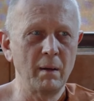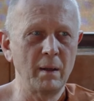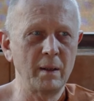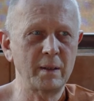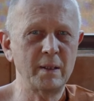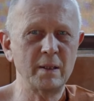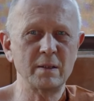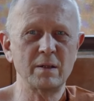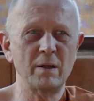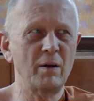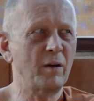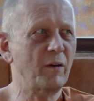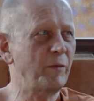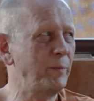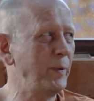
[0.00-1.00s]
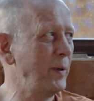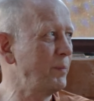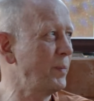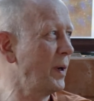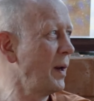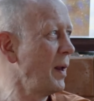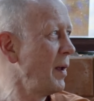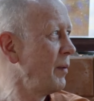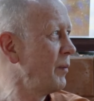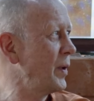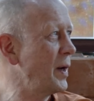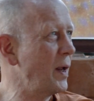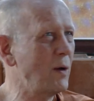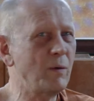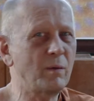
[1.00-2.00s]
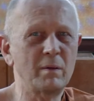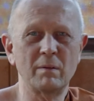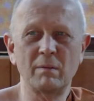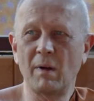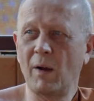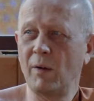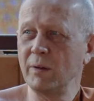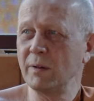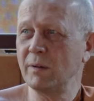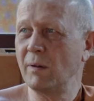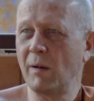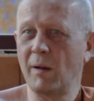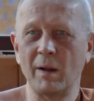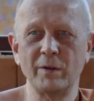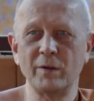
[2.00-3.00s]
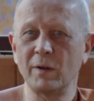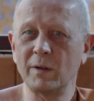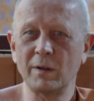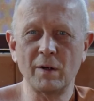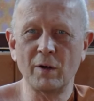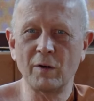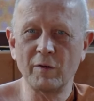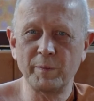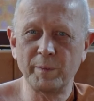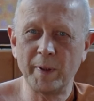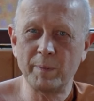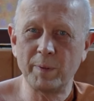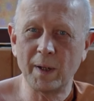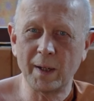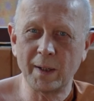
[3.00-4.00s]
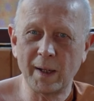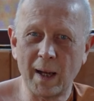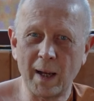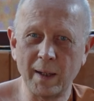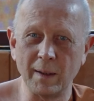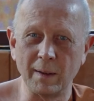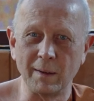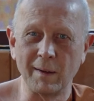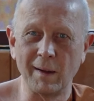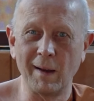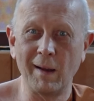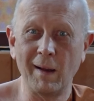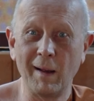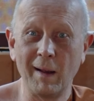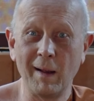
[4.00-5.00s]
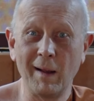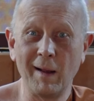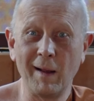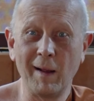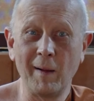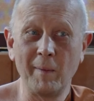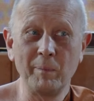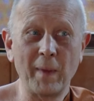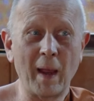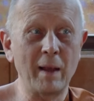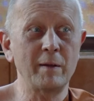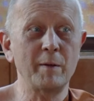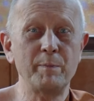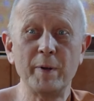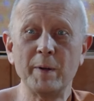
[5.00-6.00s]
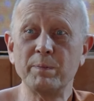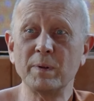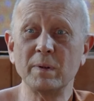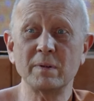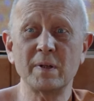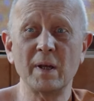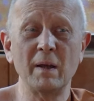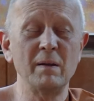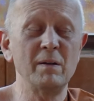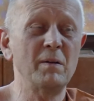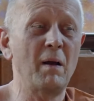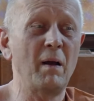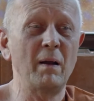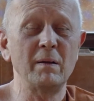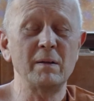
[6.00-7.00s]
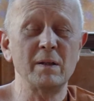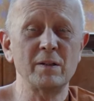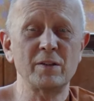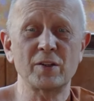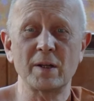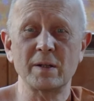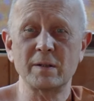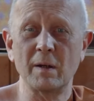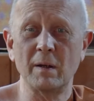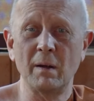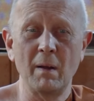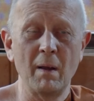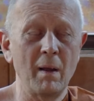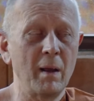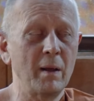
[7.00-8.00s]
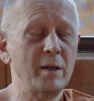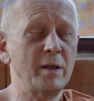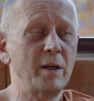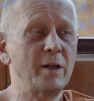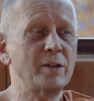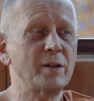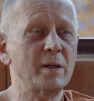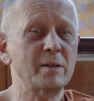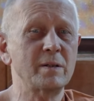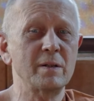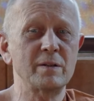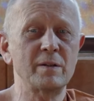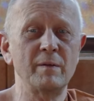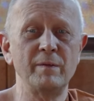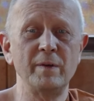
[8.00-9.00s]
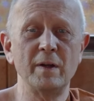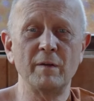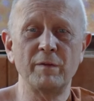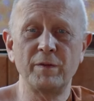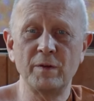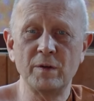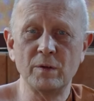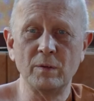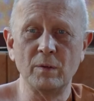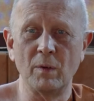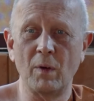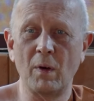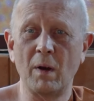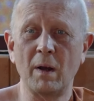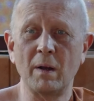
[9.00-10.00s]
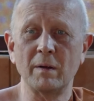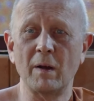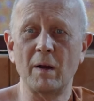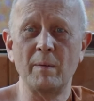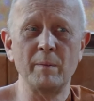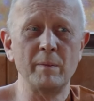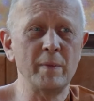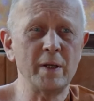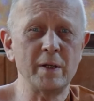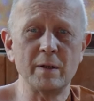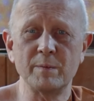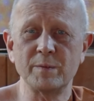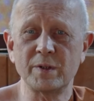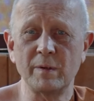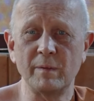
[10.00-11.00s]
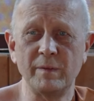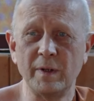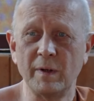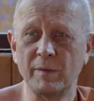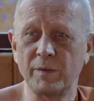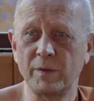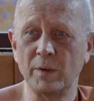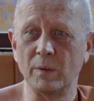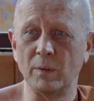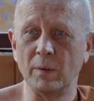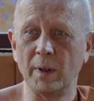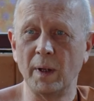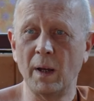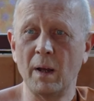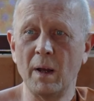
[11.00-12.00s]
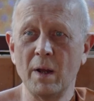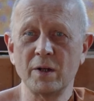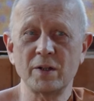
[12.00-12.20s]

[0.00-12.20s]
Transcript: It kills a lot of people. When I look around, you know, not a lot of people are dying, yeah? Other people say, you know, it, it's, just a, it, it's just a severe flu or a medium severe flu, yeah?